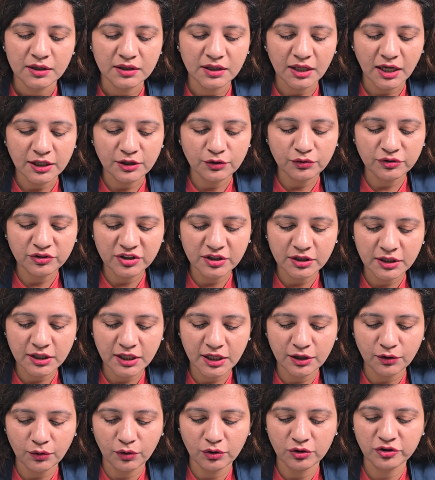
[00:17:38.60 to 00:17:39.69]
Cytosine
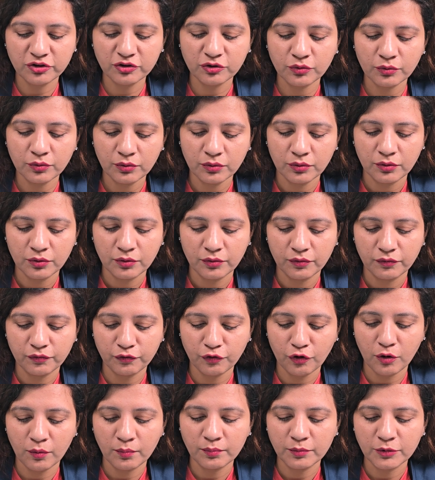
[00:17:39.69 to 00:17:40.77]
can also
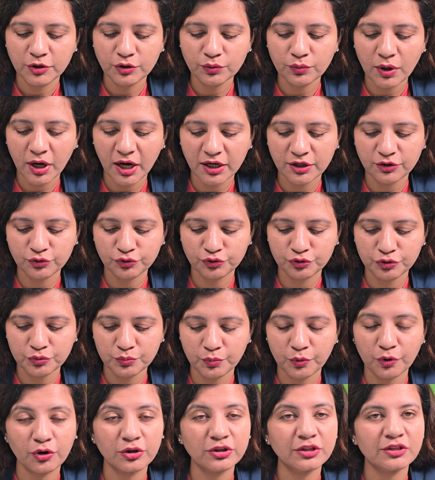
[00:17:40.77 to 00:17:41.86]
form 2 hydrogen
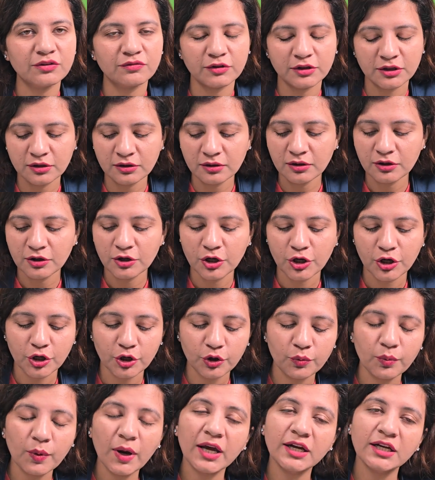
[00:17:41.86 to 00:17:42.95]
bonds with the
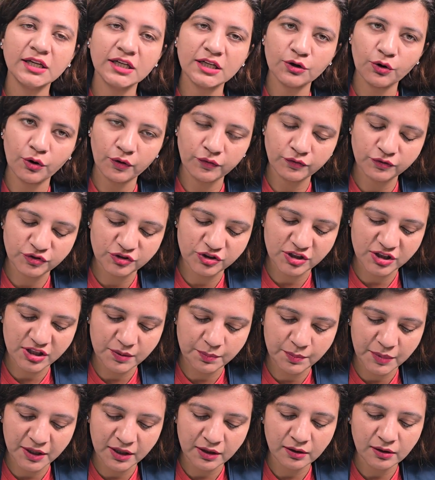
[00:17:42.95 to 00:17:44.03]
guanine of
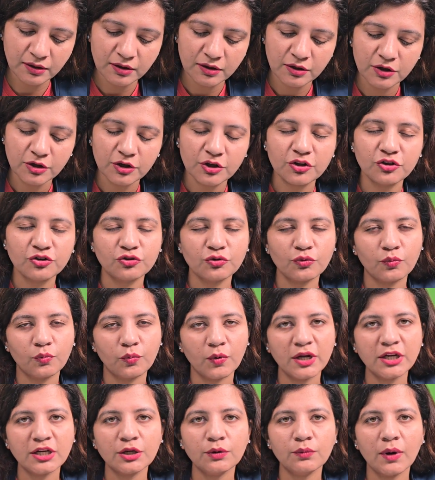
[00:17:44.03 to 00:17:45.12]
GC pair. So
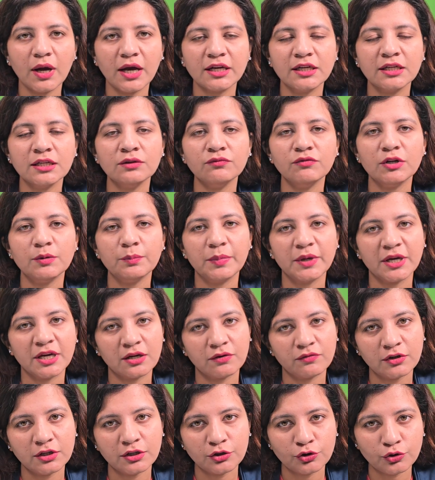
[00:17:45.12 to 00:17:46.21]
one guanine will
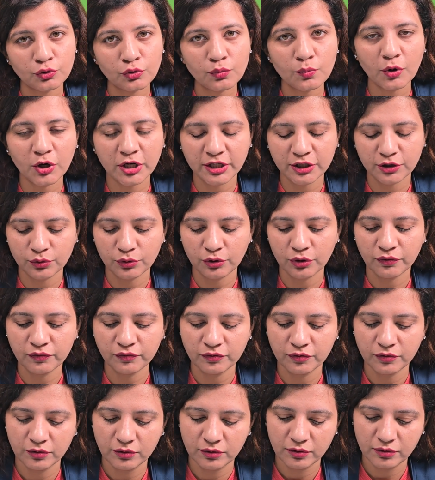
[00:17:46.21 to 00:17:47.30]
pair with 2 molecules of
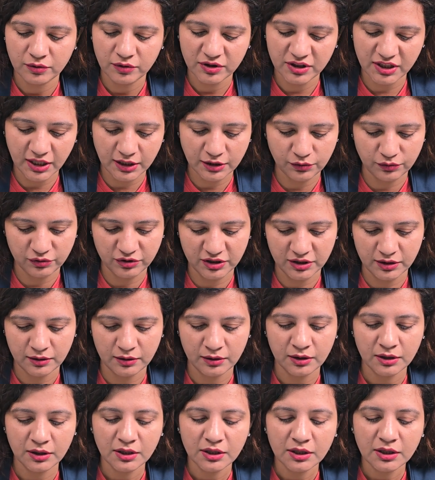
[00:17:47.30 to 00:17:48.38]
cytosine.
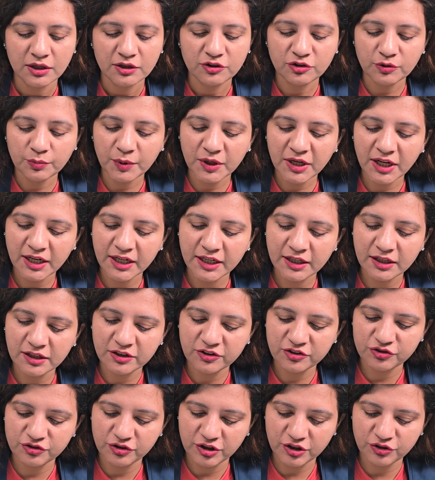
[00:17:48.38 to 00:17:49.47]
Triple helical
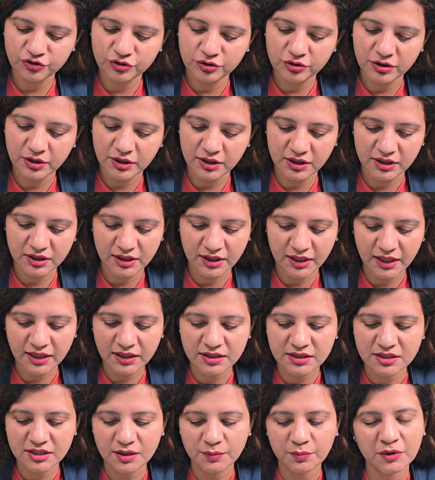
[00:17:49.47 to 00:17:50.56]
structure is
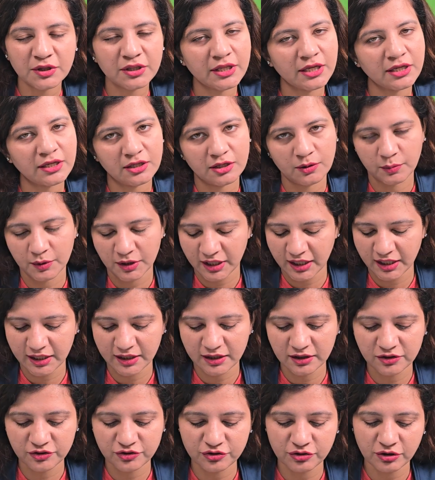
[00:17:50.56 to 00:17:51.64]
less stable than double
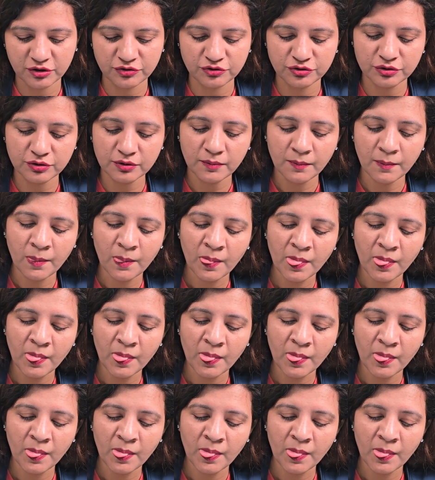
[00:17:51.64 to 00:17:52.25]
helical structure,